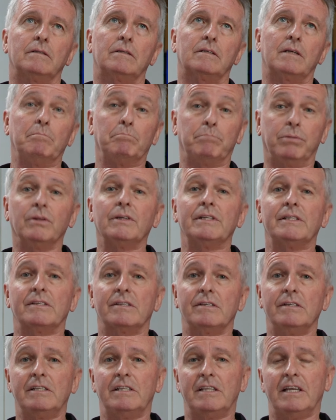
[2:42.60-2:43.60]
complete
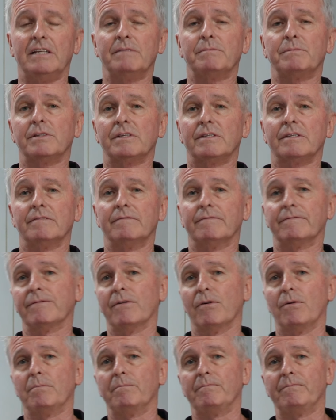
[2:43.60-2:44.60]
seat kits
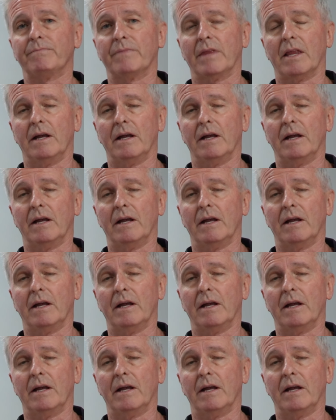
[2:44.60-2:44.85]
from